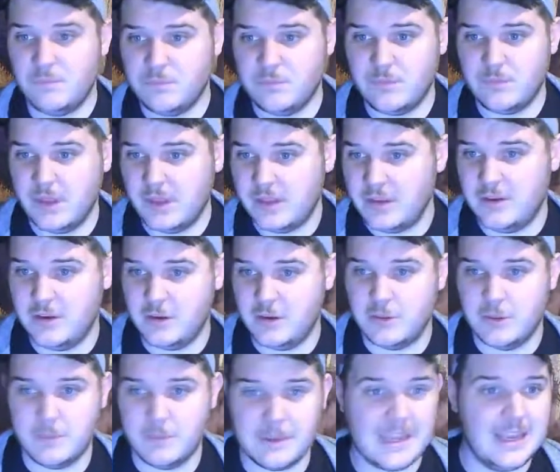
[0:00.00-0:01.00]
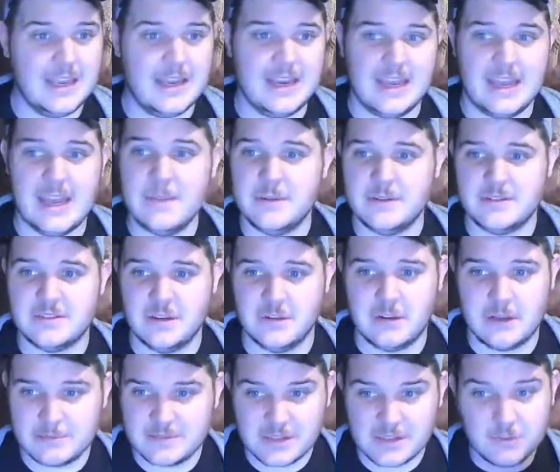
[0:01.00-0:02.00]
you know, the beginning
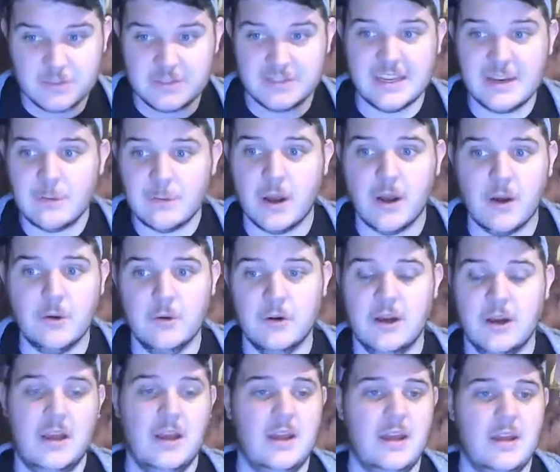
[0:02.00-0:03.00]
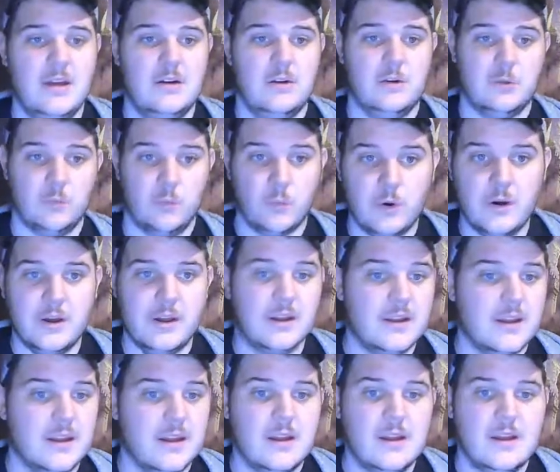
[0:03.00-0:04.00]
episode 0 or 1,
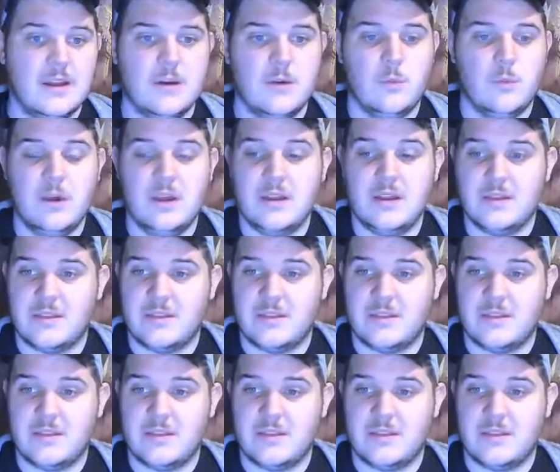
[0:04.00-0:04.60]
with